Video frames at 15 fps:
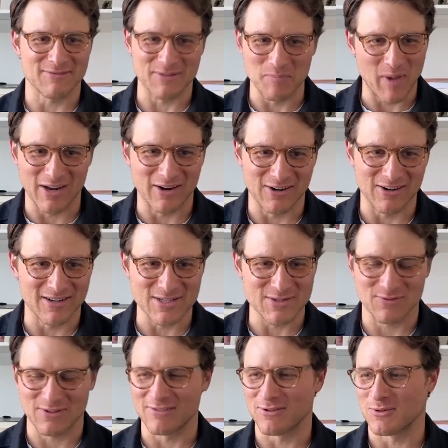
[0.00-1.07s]
the better it is
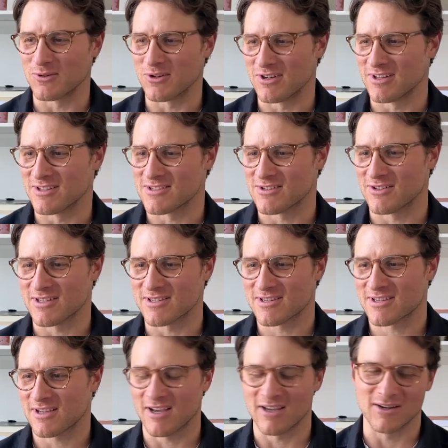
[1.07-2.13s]
for everyone. And so that's
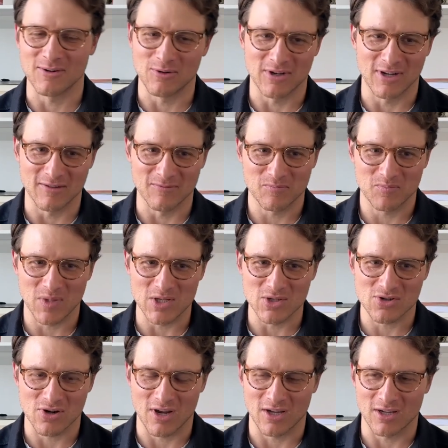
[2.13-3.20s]
kind of what I've been
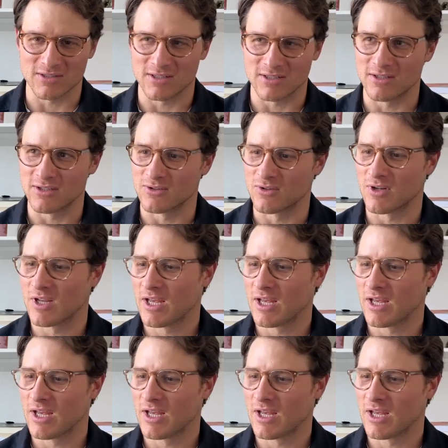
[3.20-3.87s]
trying to do.